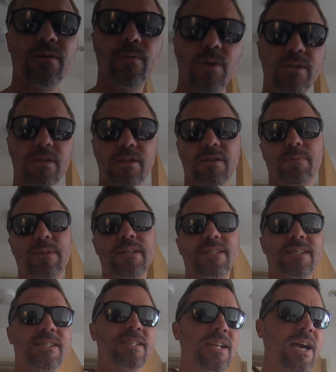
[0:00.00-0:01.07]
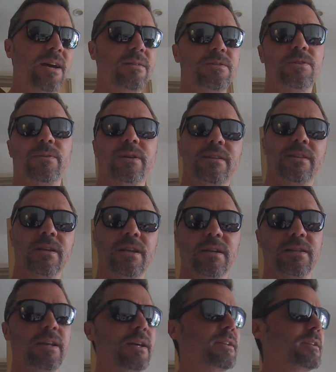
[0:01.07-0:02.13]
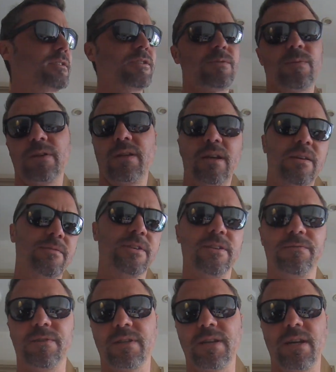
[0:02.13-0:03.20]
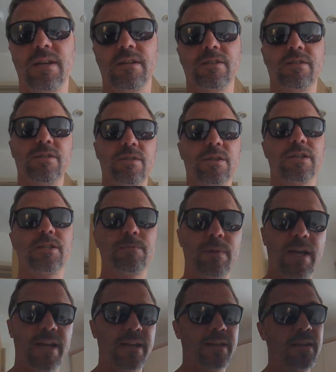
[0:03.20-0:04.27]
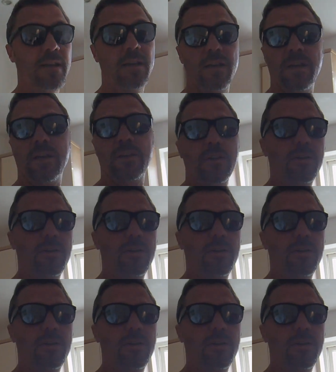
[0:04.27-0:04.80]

want it to be a stout or anything like that. I just want to have a different color, just to explain. You